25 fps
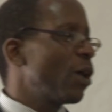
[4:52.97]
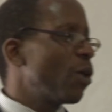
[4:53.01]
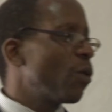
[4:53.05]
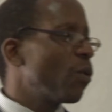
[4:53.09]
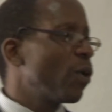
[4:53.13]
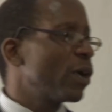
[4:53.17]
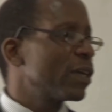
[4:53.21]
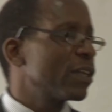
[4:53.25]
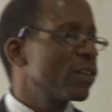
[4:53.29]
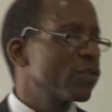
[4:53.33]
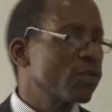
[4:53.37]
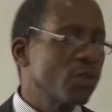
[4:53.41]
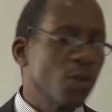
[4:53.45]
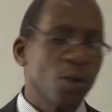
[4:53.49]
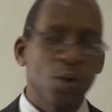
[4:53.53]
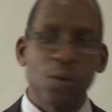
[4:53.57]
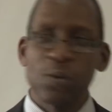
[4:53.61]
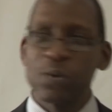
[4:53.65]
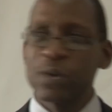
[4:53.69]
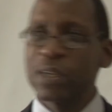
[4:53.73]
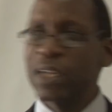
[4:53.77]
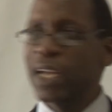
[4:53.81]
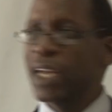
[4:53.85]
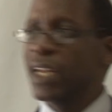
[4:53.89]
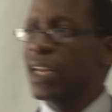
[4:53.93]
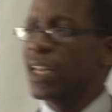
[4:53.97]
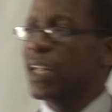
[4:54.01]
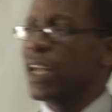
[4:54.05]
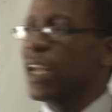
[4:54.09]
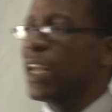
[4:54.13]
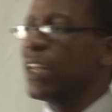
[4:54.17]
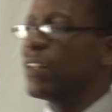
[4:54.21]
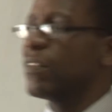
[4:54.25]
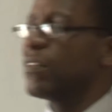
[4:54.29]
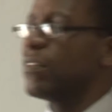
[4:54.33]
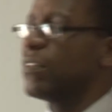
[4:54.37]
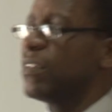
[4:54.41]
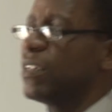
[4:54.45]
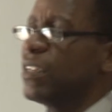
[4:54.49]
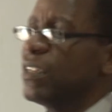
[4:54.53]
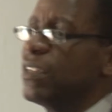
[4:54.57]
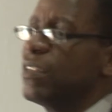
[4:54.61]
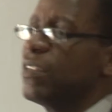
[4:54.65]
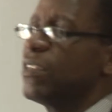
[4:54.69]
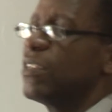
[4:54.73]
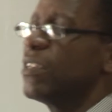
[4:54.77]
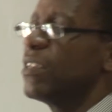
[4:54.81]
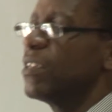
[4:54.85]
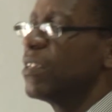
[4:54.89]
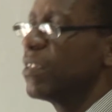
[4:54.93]
what is called an
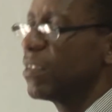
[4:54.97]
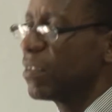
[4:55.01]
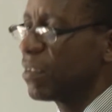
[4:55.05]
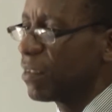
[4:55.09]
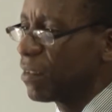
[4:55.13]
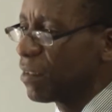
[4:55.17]
SDG.